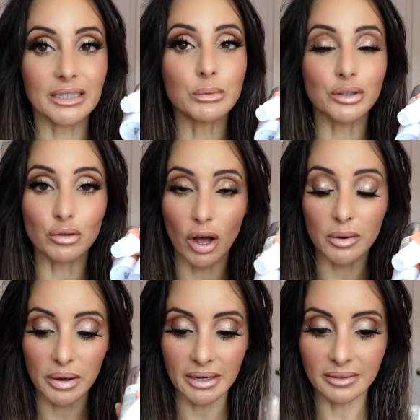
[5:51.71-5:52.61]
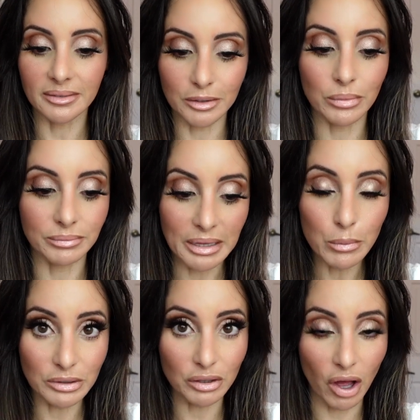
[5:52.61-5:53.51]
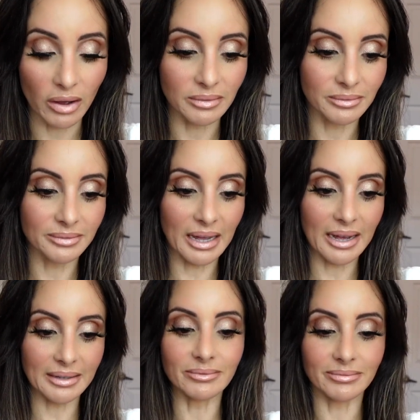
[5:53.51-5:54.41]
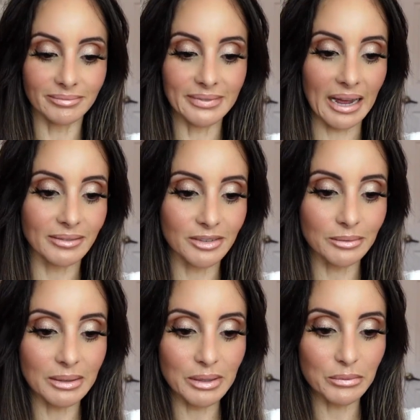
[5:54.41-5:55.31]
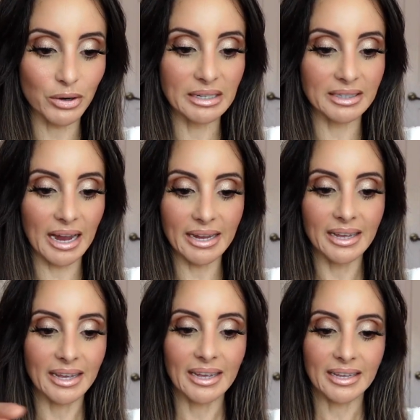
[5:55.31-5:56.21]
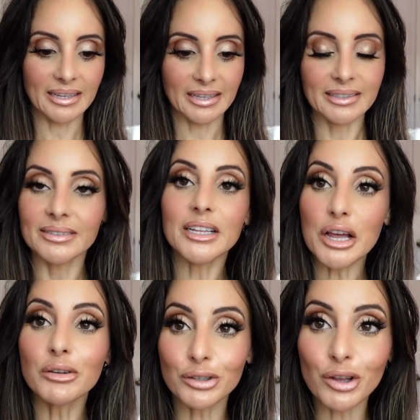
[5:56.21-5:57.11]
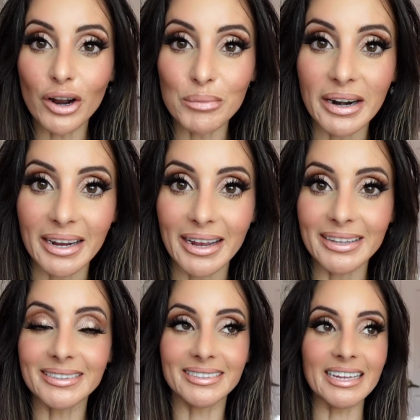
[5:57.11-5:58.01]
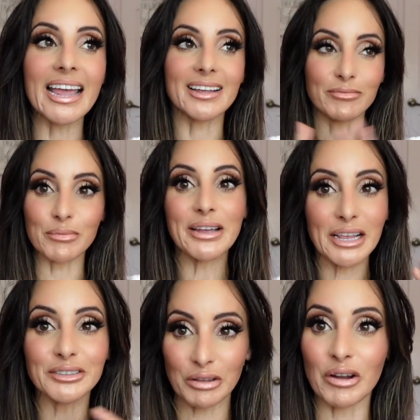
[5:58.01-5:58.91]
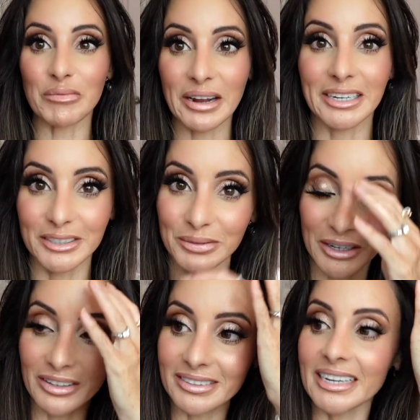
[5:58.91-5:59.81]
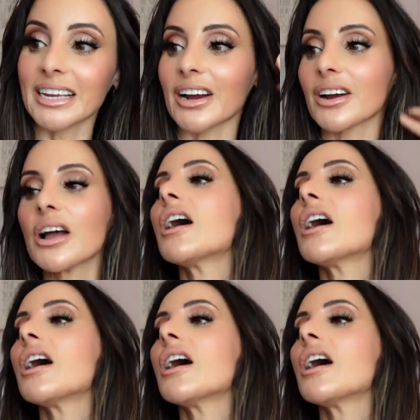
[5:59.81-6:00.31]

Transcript: It was a lot of money. So it was a lot. Yeah, sometimes I'm crazy. It was a lot of money. It's like, for me, that's a lot of money to spend on skincare.